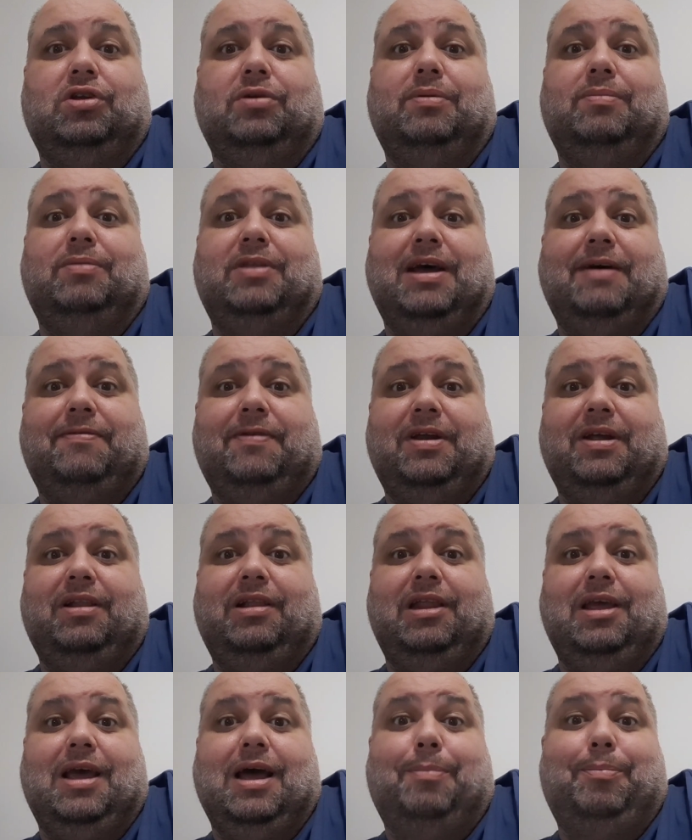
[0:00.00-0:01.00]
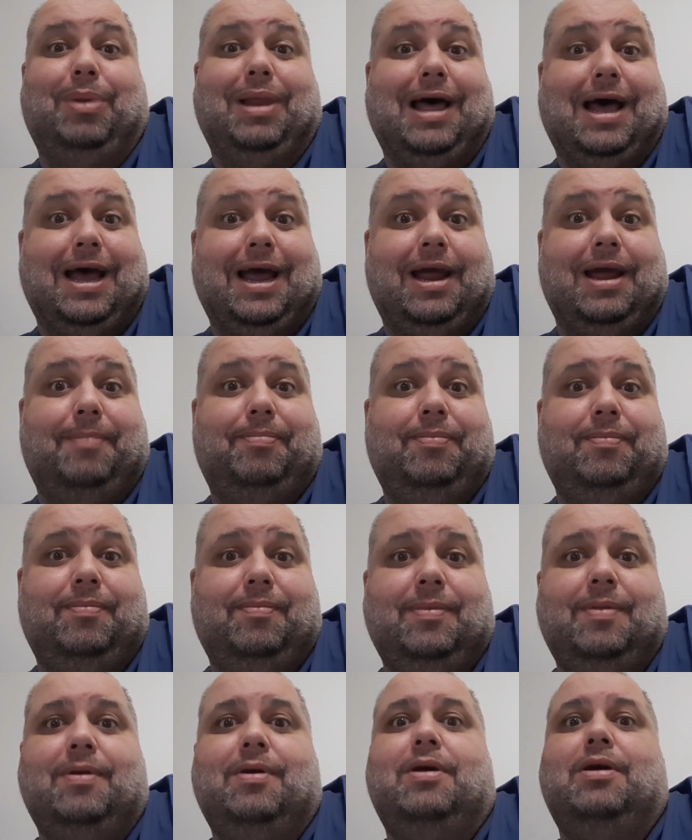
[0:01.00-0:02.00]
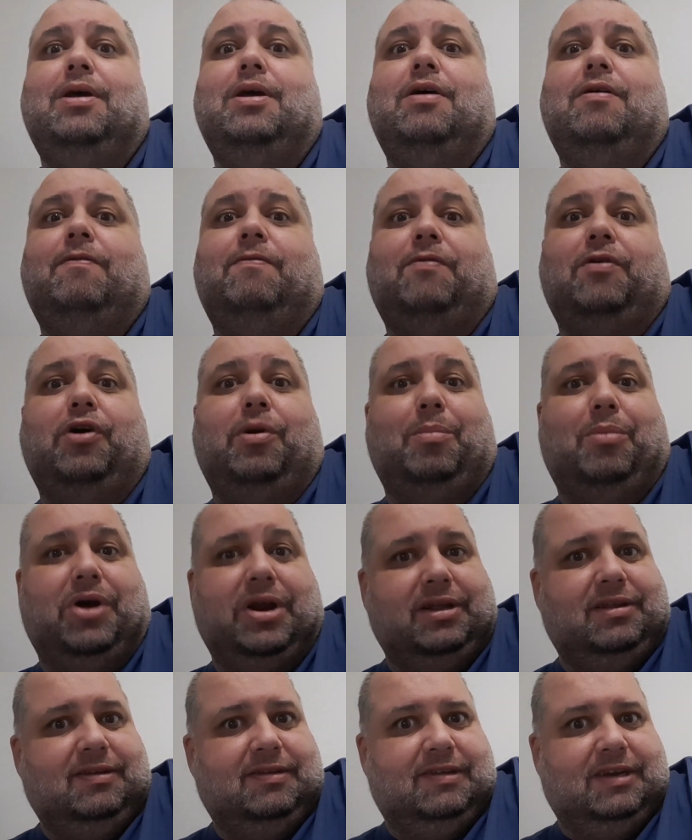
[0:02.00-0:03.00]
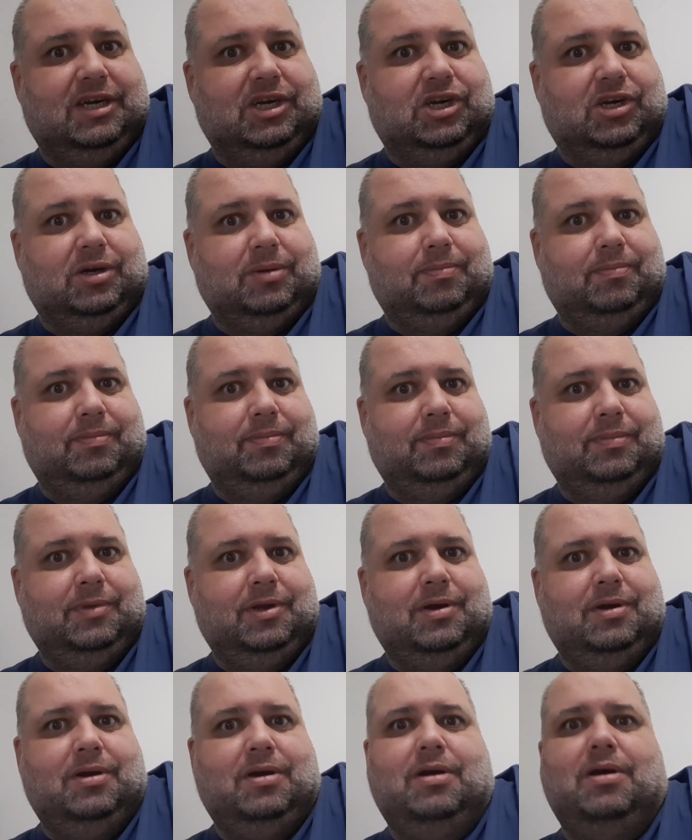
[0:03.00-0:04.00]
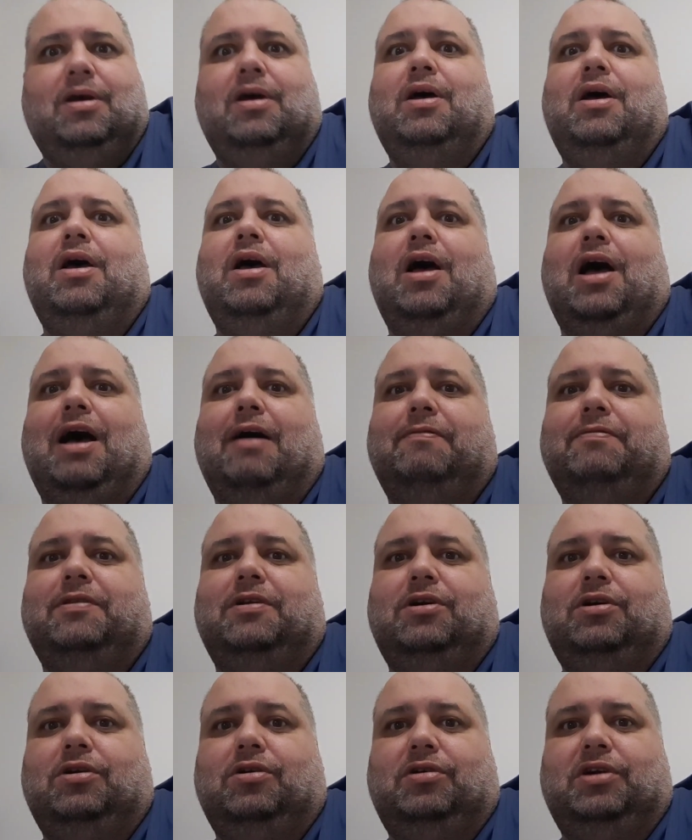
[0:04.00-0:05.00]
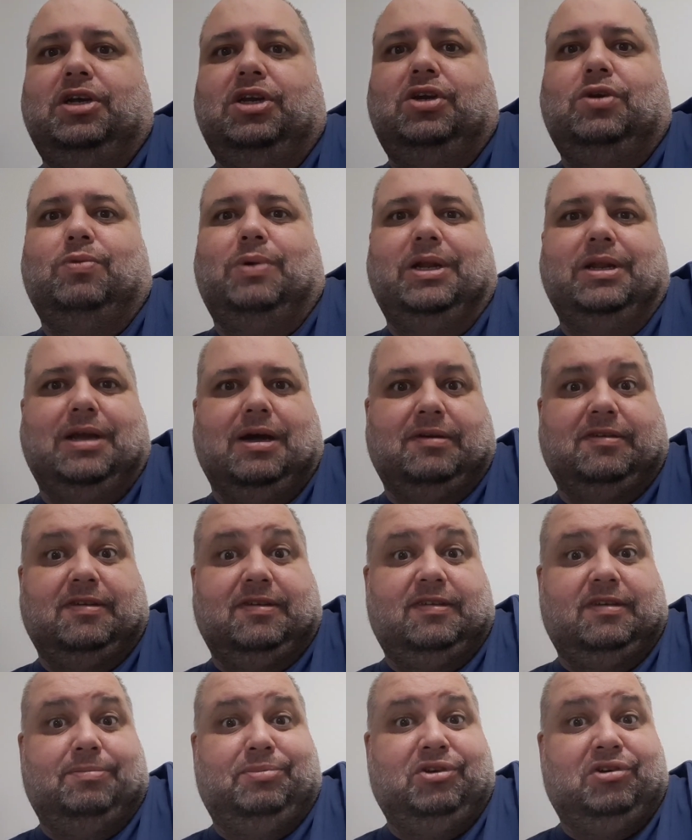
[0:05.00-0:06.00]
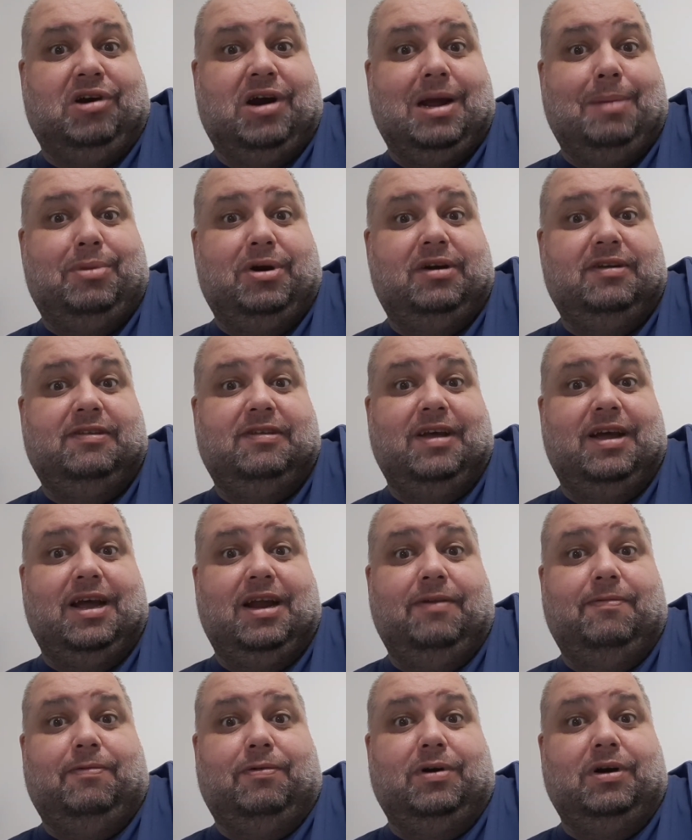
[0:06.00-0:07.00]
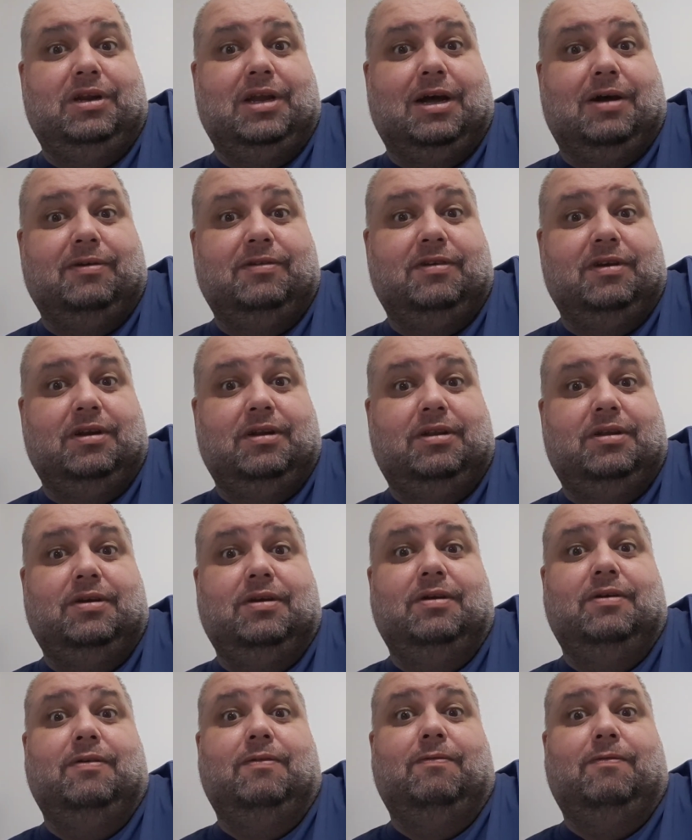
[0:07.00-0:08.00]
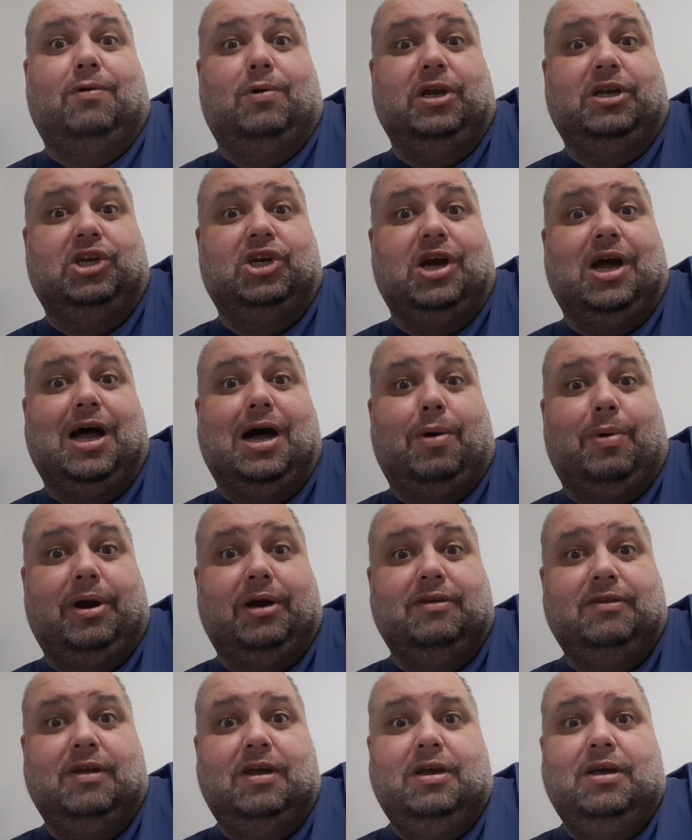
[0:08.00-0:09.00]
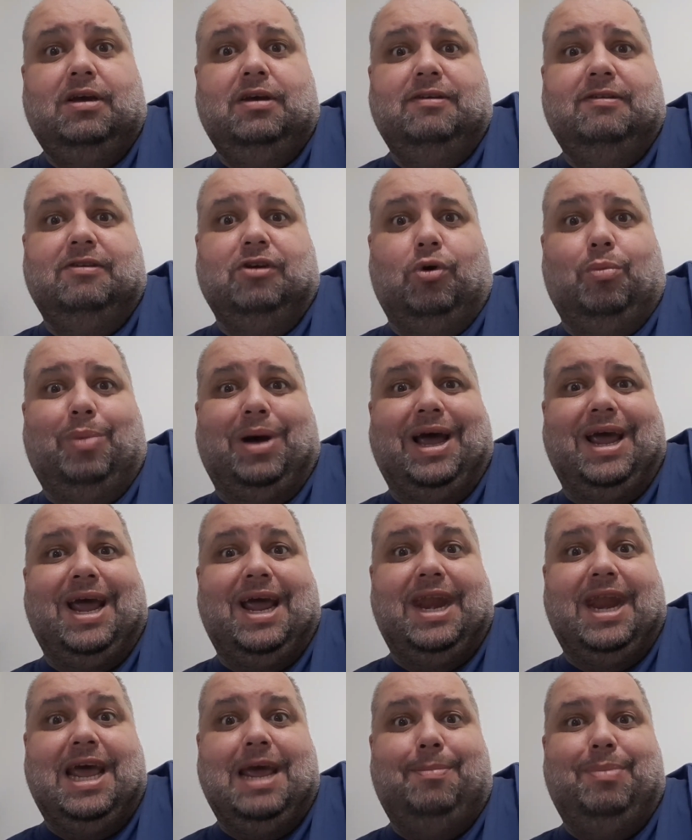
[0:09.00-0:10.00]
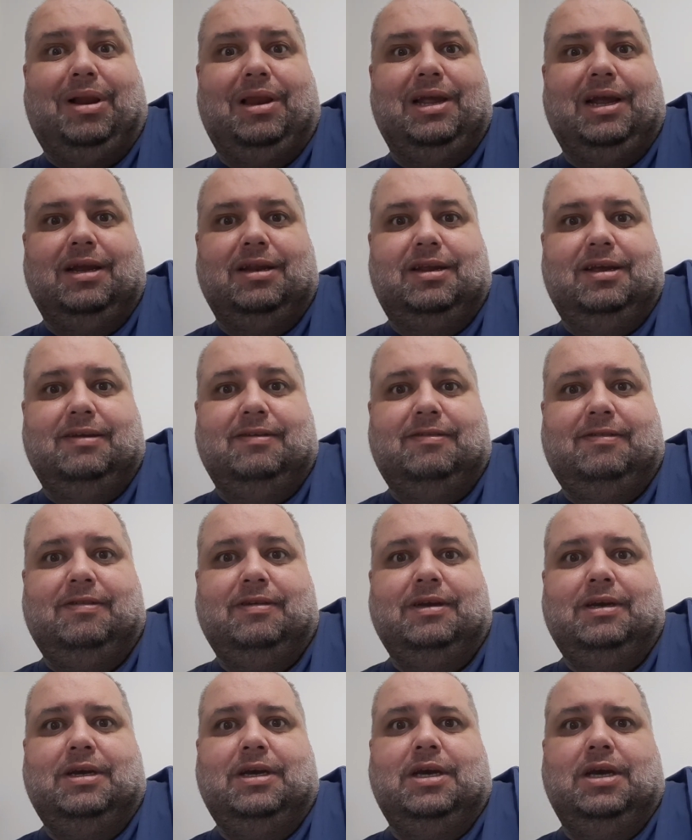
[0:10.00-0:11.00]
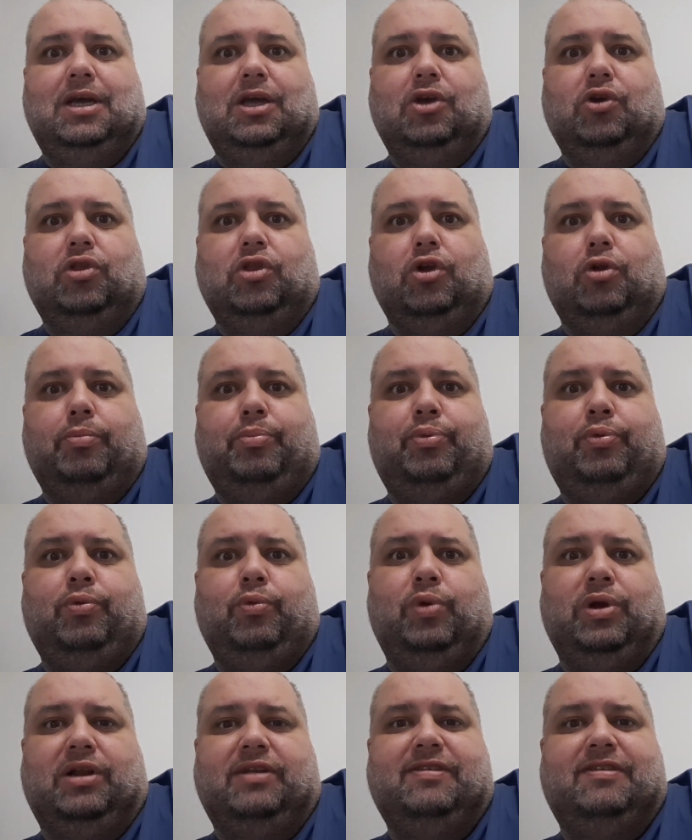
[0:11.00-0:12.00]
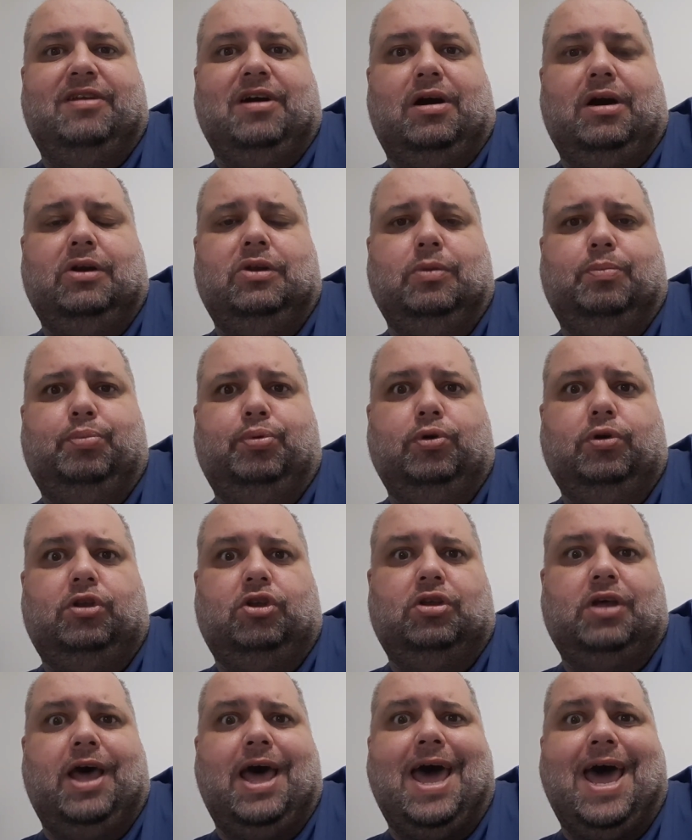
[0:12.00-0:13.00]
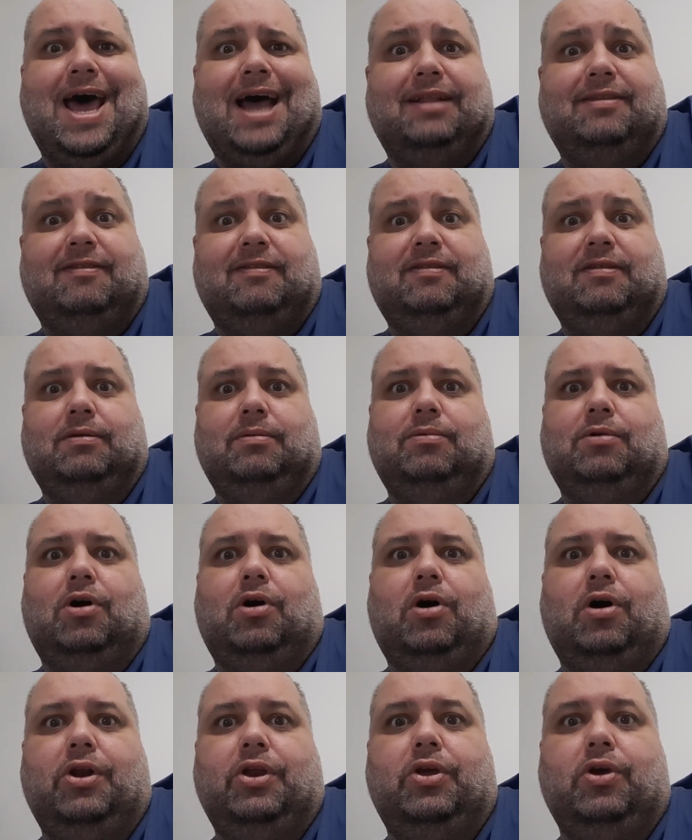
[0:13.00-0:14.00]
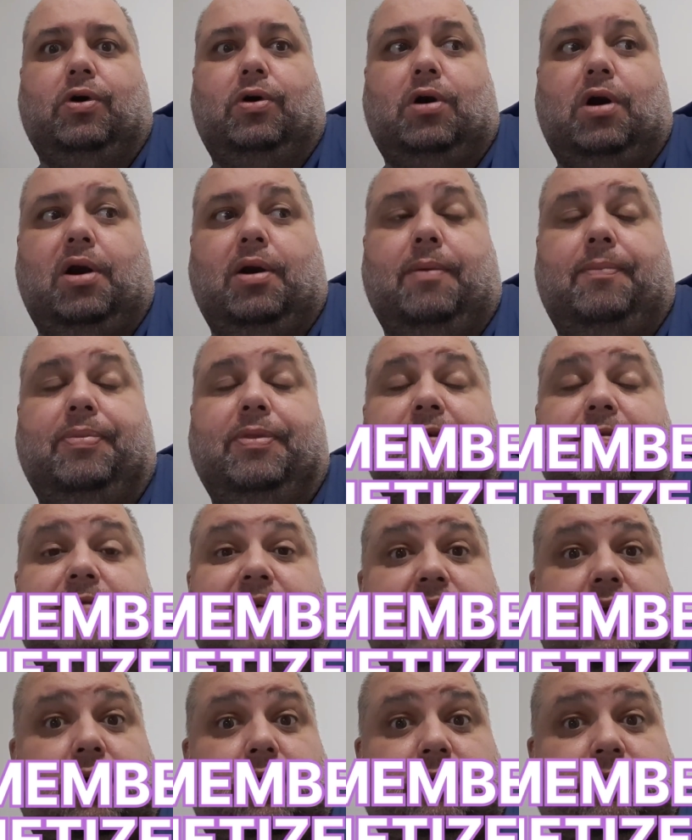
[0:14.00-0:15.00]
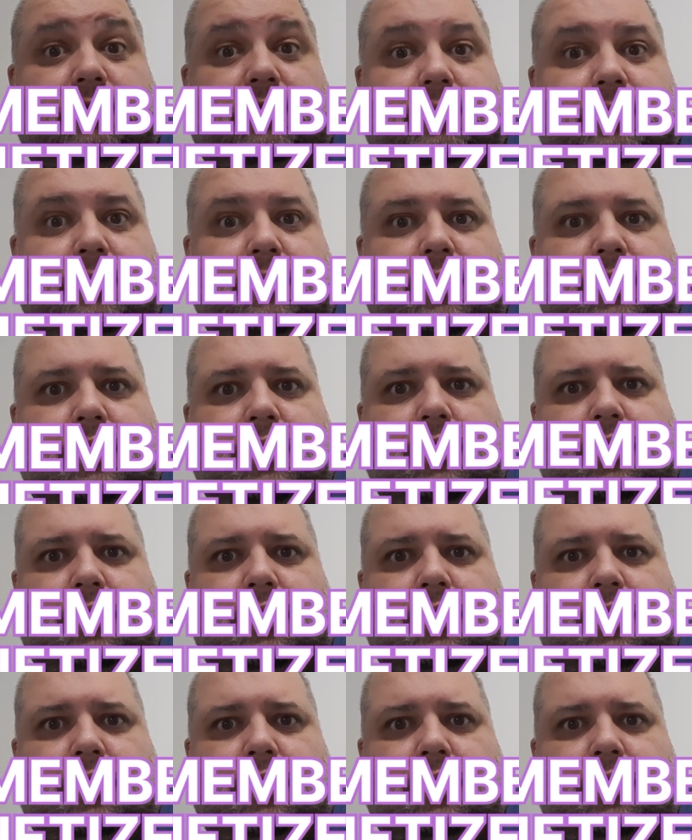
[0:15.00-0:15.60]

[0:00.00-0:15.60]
should definitely apply for monetization after you reach 1000 subscribers and 4000 watch hours. So by enabling this, YouTube will start to put ads on your videos.